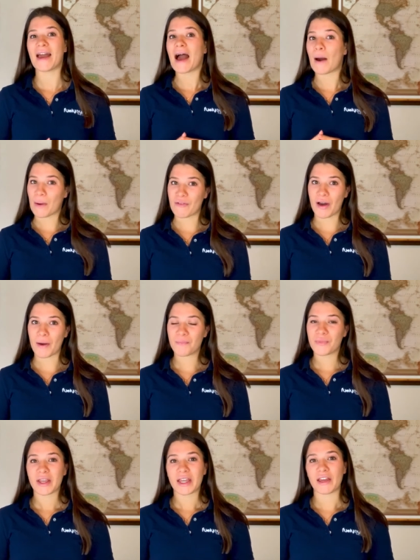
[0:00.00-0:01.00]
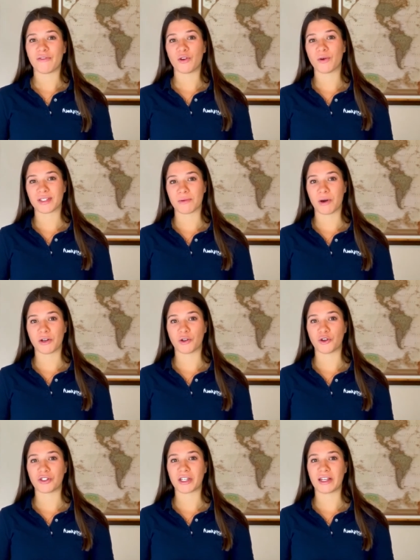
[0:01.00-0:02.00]
However, if you are someone
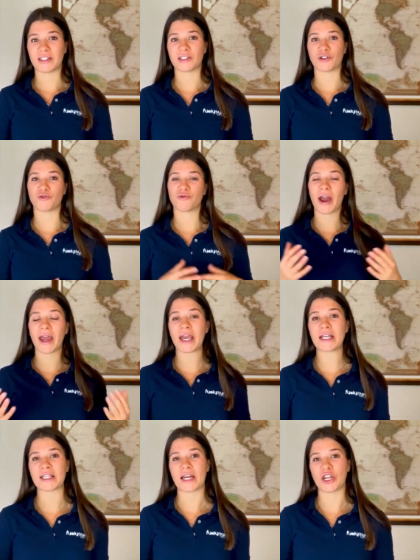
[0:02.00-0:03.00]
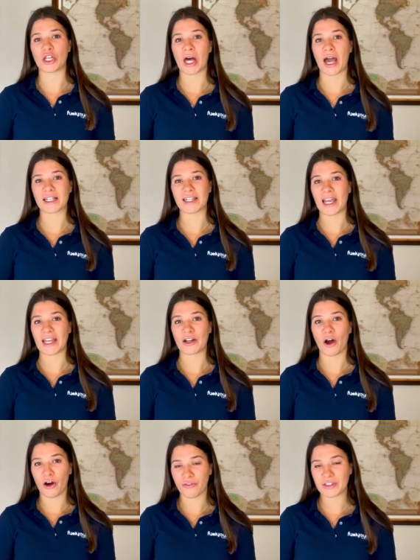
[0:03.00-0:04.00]
who tends to graze and you like to eat
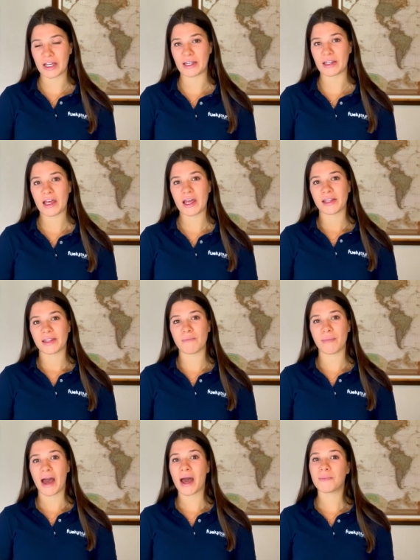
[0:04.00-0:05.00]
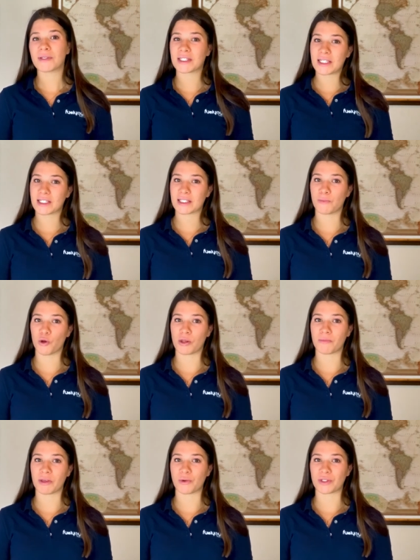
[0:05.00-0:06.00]
often, then perhaps six smaller
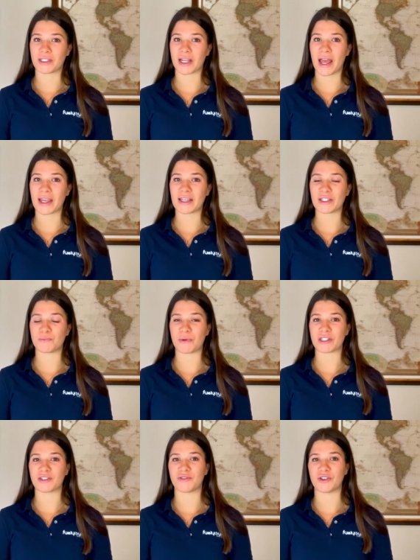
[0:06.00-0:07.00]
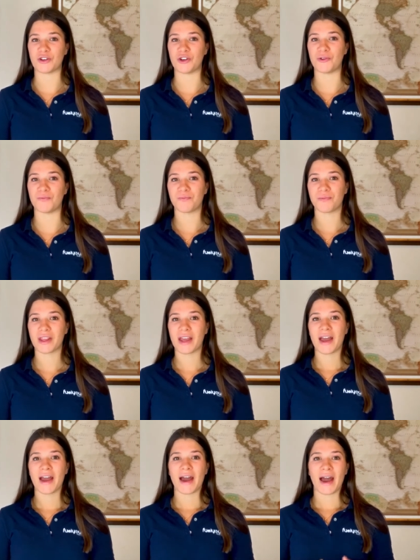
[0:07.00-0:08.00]
meals a day is best for you.
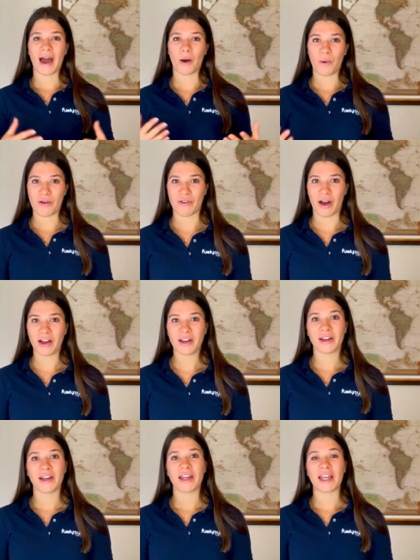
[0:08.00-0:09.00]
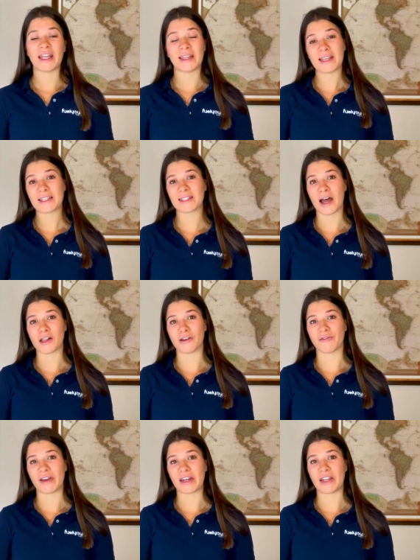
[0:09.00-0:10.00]
However, in this style
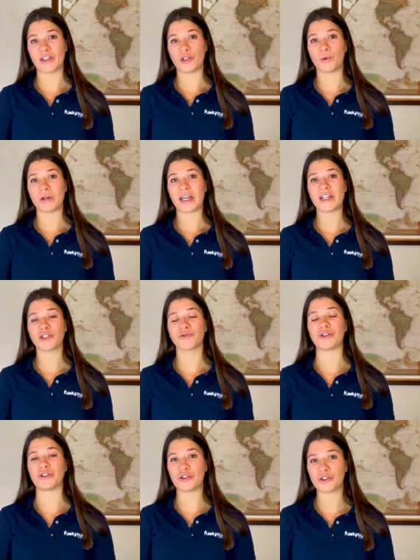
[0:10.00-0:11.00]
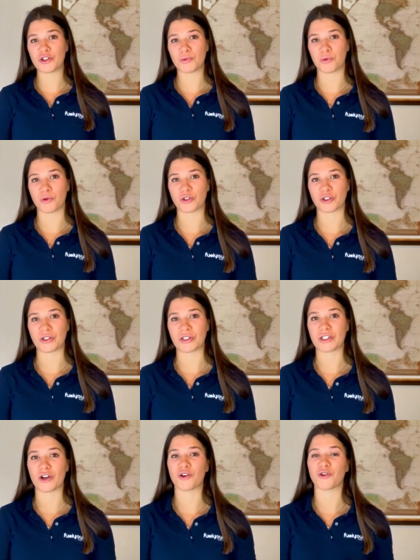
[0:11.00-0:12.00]
of eating, you will need to reduce your portions
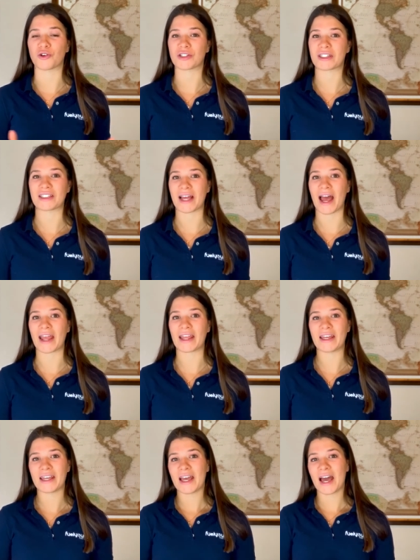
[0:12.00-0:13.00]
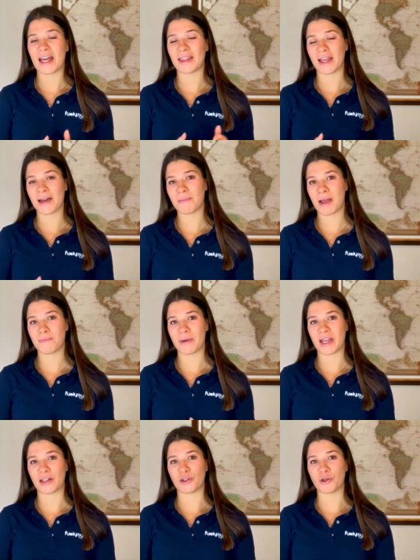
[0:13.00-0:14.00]
across the day, and that might
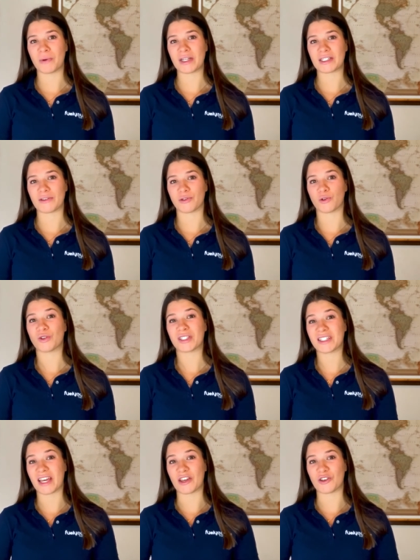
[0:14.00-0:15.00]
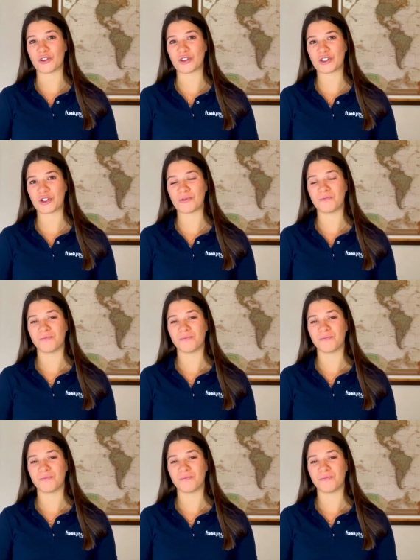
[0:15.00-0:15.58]
be a little bit difficult to get used to.